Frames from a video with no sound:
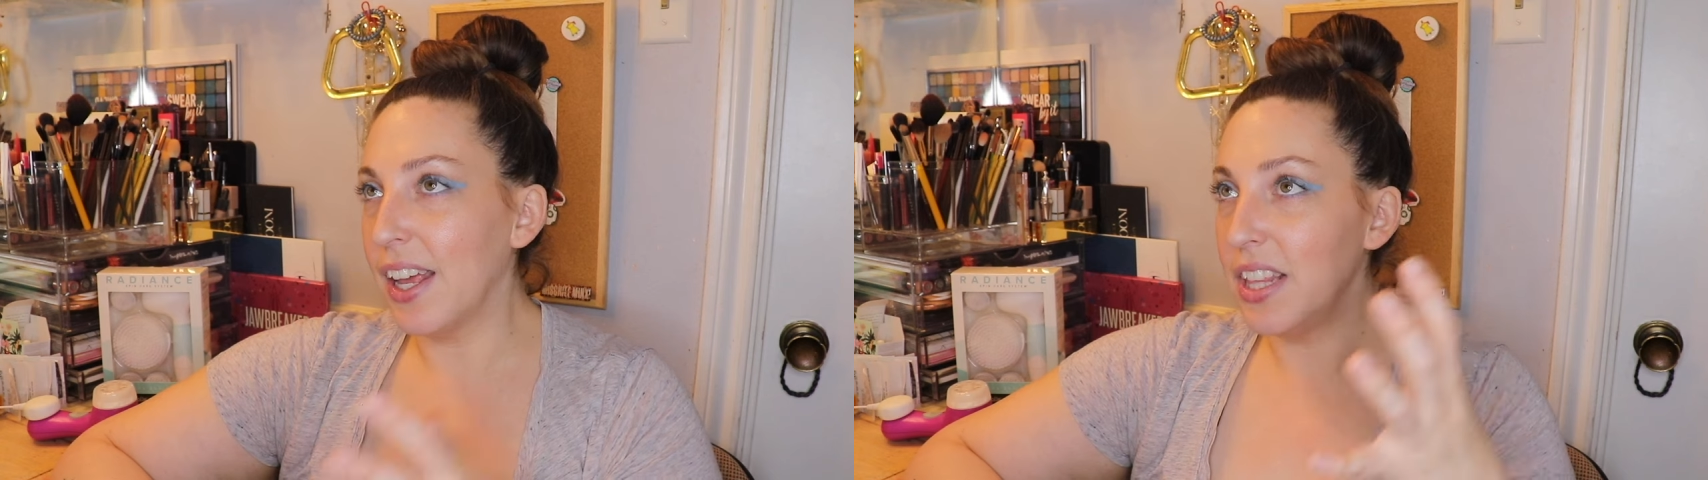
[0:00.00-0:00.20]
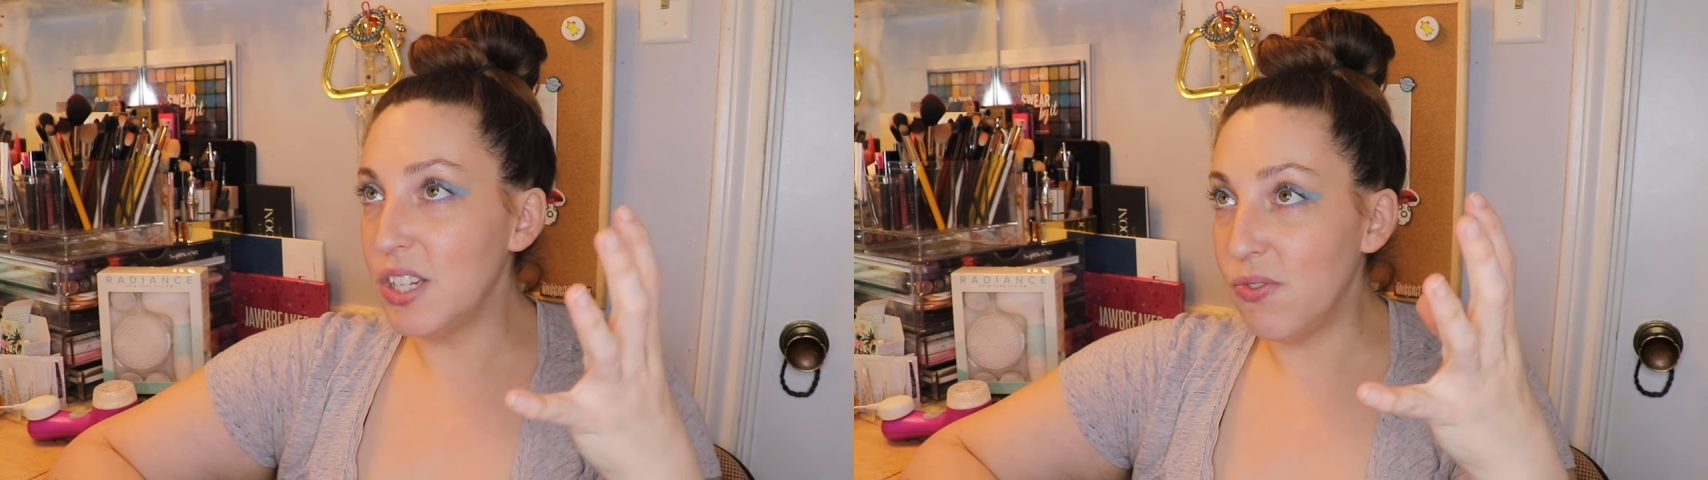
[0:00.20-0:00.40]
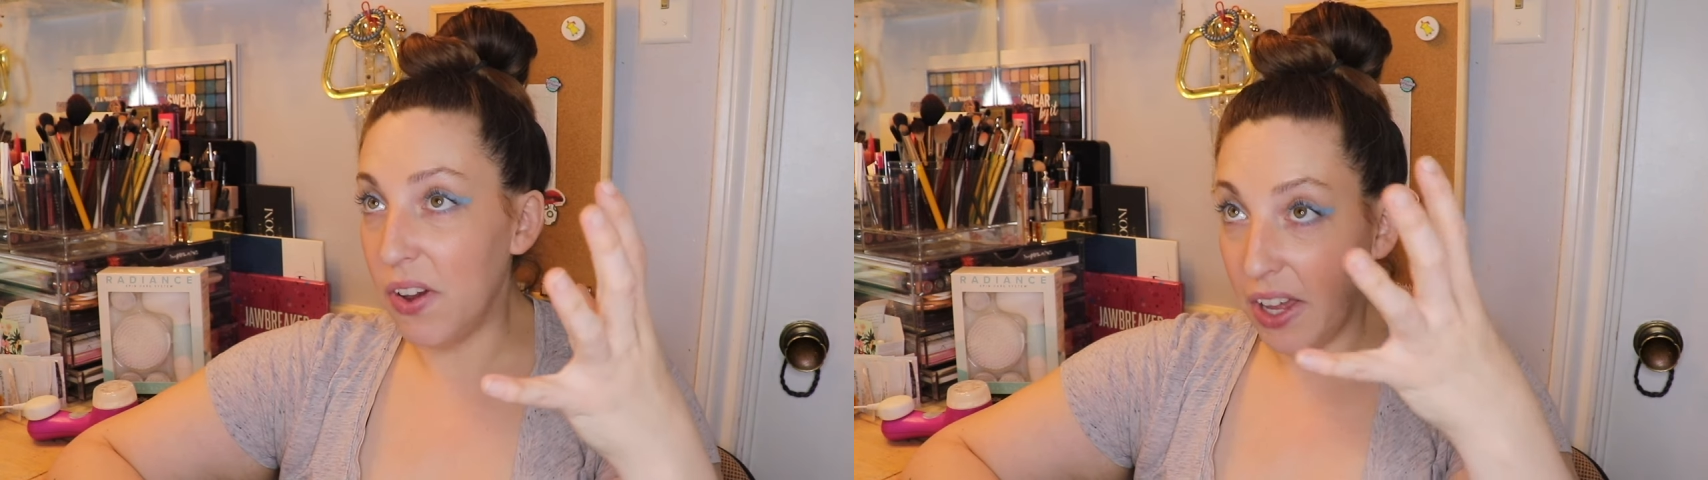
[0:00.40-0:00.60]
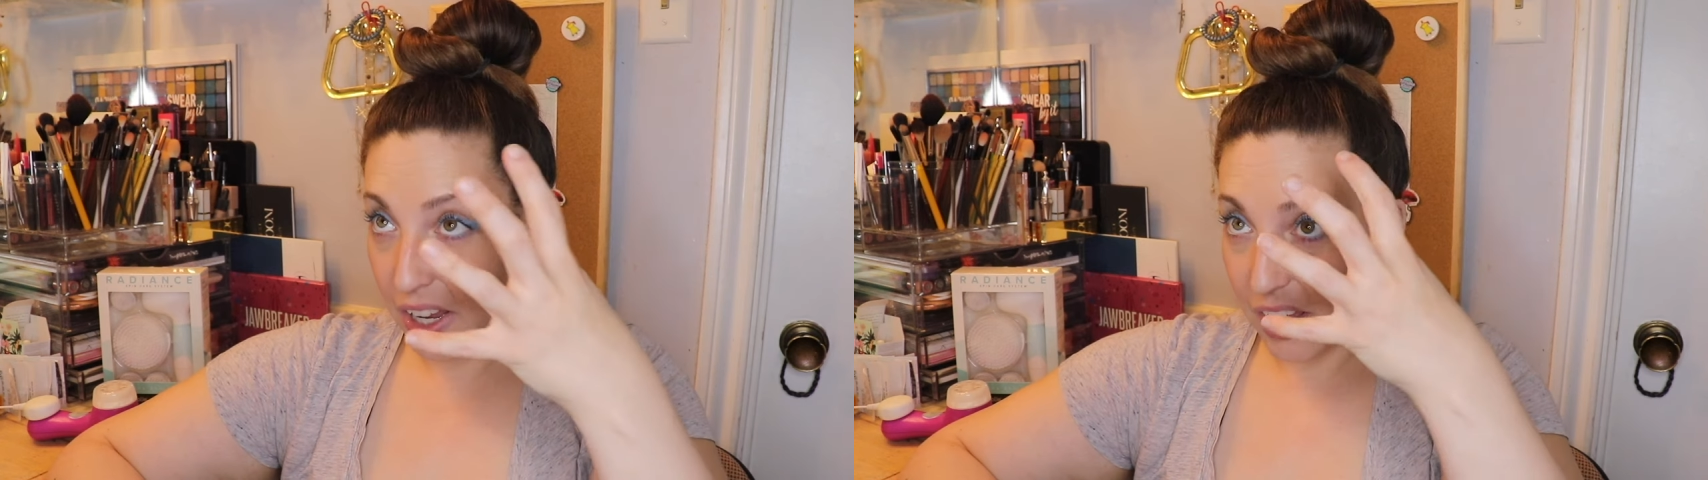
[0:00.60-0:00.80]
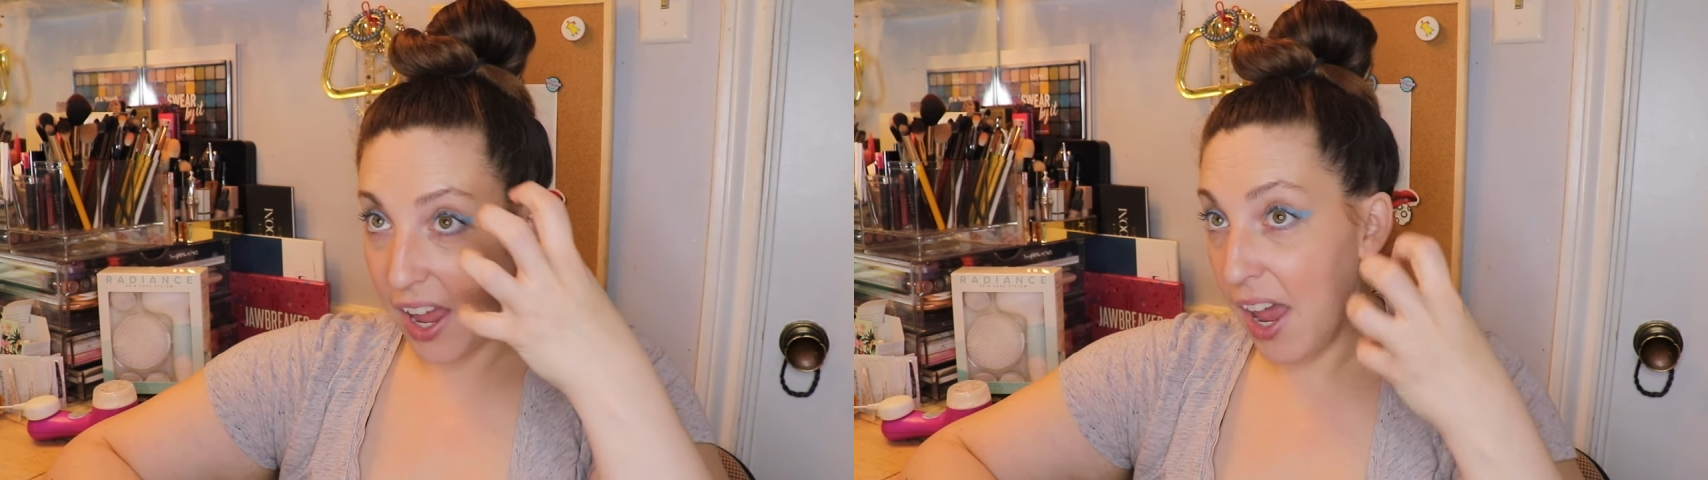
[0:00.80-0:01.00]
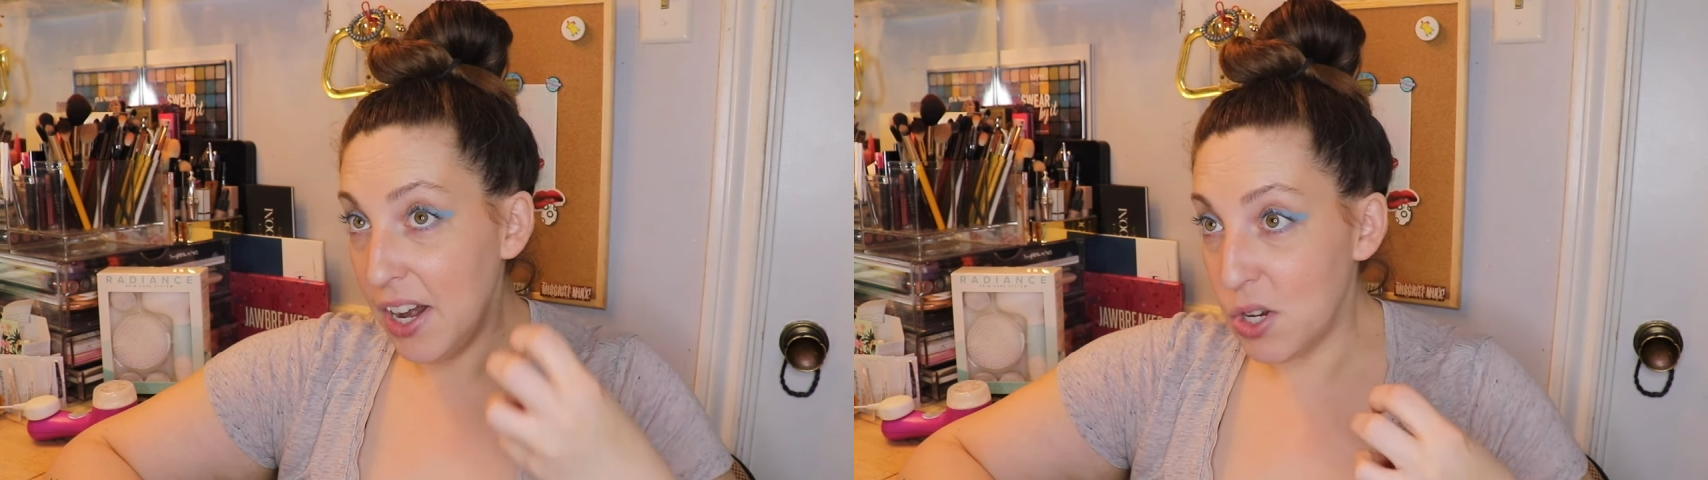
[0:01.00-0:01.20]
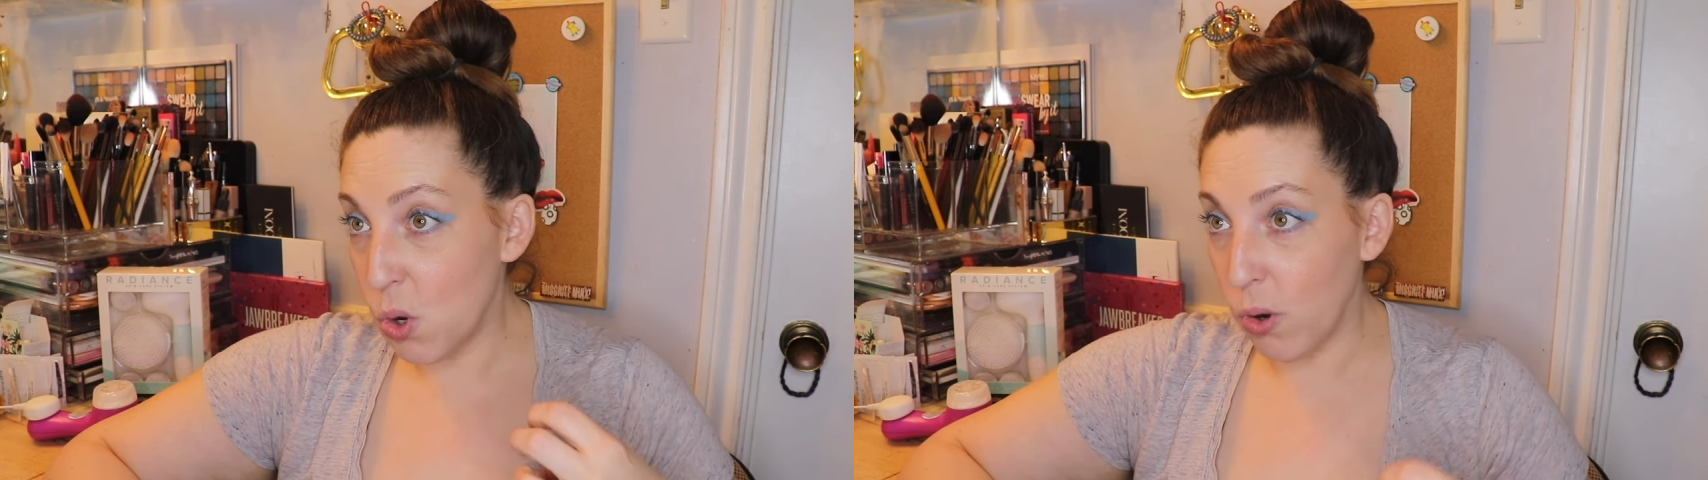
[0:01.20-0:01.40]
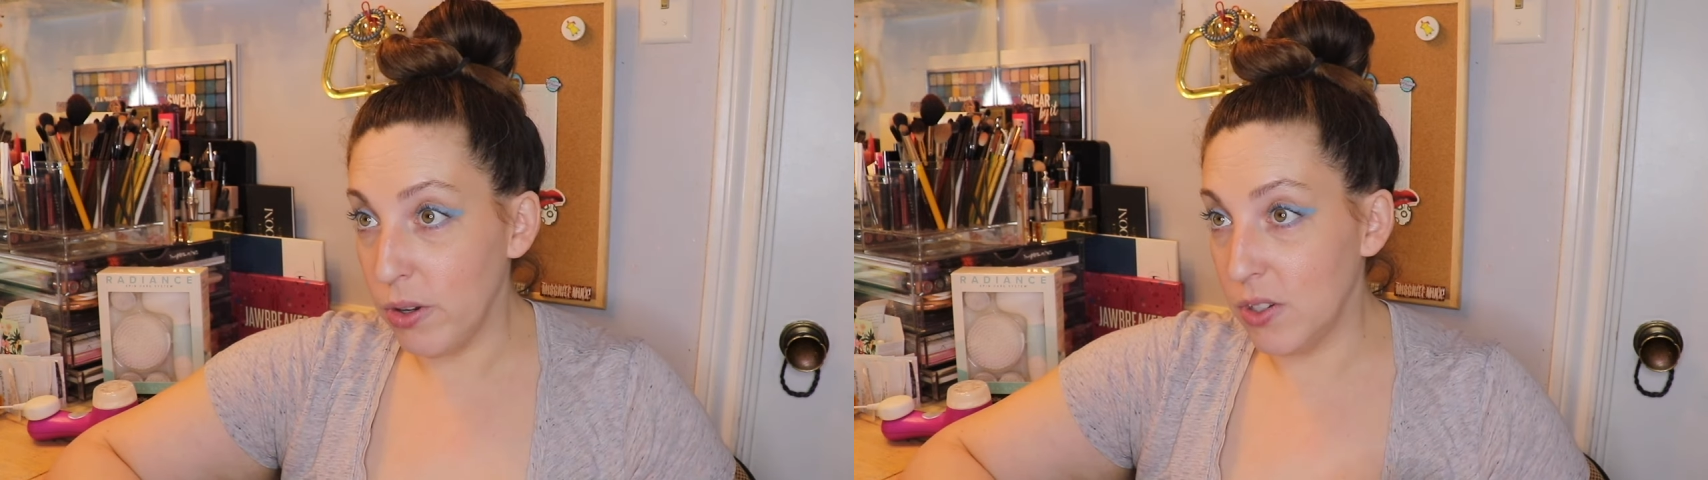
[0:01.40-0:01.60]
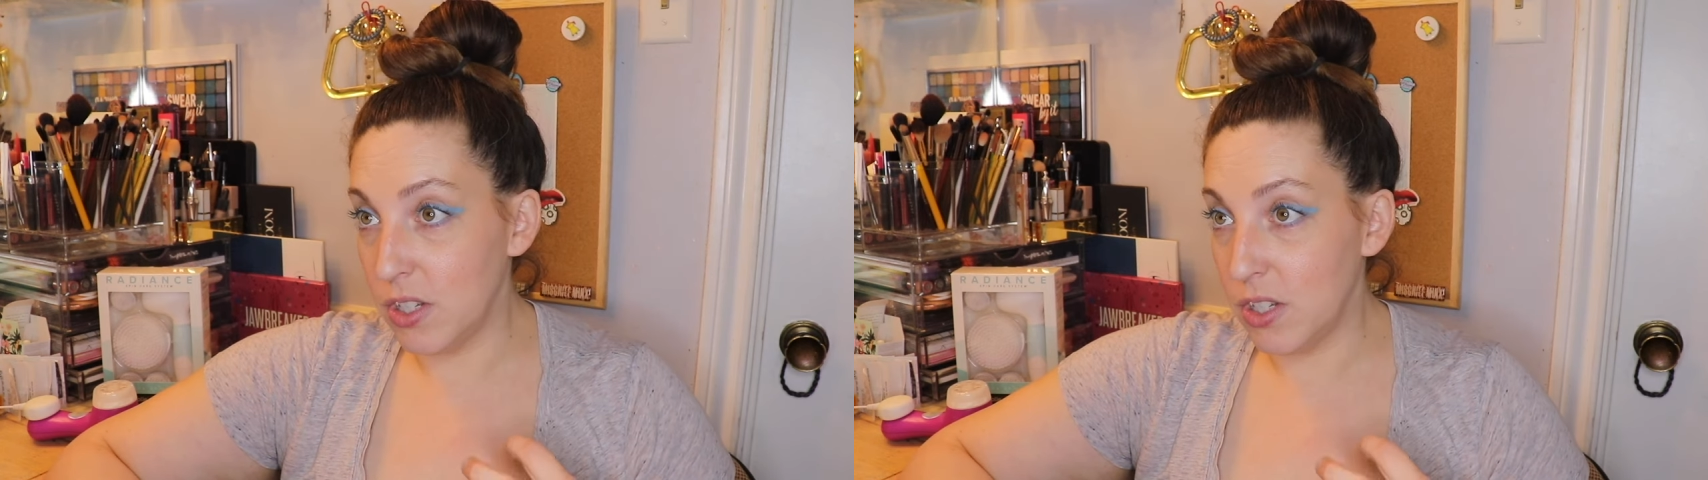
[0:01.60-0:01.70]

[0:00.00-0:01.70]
got this fucking editorial